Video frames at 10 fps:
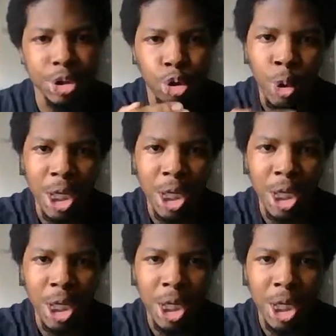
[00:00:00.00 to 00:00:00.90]
you threatened his
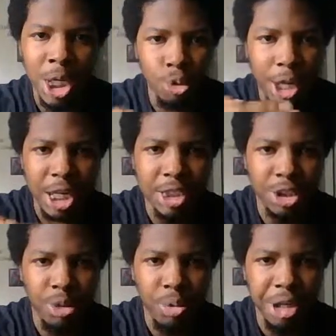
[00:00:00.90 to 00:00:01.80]
family, you threatened his
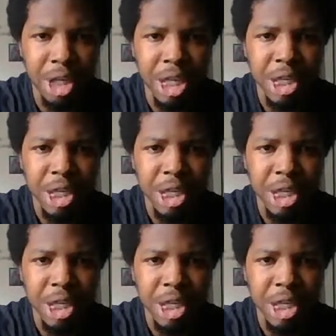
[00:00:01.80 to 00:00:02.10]
career.